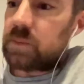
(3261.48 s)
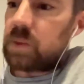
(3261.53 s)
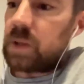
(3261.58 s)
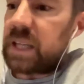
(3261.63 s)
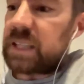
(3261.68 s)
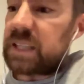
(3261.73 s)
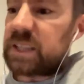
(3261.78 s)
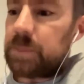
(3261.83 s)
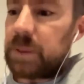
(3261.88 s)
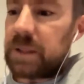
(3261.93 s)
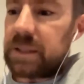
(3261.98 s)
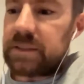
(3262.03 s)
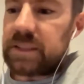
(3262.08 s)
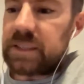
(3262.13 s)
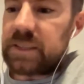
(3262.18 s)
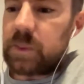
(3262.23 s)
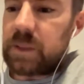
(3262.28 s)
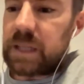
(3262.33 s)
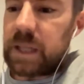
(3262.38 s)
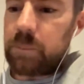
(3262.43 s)
Well, I just picked
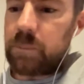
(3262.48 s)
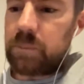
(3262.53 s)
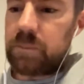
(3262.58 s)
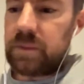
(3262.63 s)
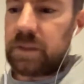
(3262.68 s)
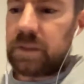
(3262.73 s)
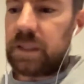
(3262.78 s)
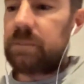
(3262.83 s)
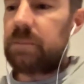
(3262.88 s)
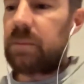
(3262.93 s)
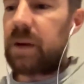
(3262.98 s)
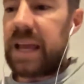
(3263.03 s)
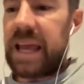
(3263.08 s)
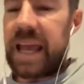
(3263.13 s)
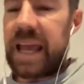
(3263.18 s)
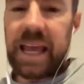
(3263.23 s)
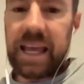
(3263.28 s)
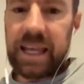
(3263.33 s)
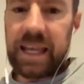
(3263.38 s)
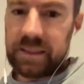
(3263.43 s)
this one up in my
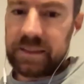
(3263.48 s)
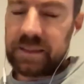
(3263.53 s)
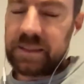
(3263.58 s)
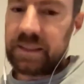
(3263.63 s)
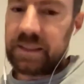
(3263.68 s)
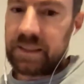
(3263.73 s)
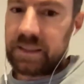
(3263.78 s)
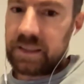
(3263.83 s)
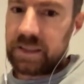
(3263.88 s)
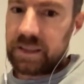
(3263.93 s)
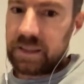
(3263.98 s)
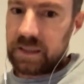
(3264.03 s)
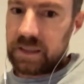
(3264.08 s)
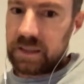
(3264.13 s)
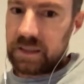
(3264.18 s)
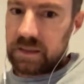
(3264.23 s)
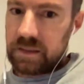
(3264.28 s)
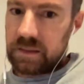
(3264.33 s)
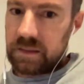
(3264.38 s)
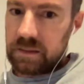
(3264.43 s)
hand,
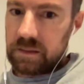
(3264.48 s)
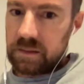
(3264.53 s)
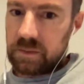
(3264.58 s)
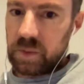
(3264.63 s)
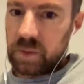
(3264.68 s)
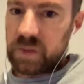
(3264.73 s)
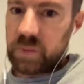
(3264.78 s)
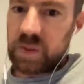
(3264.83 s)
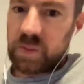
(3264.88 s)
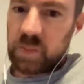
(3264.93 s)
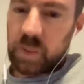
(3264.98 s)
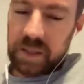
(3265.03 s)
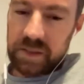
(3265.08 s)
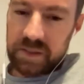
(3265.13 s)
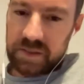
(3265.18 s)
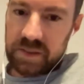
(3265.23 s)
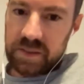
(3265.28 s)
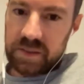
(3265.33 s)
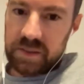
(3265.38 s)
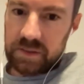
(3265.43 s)
which was
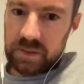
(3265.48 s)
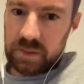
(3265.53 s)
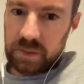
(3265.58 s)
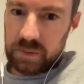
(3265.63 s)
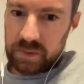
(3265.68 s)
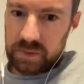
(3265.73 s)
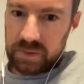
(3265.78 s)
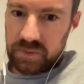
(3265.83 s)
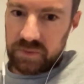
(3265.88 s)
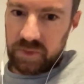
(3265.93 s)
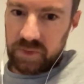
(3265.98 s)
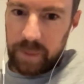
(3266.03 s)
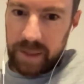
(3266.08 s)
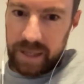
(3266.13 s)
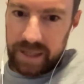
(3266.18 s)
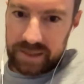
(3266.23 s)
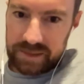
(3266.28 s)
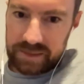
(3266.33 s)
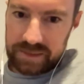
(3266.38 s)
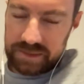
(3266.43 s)
once used for
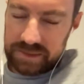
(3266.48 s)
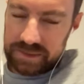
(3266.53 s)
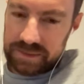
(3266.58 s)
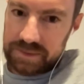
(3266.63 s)
battle.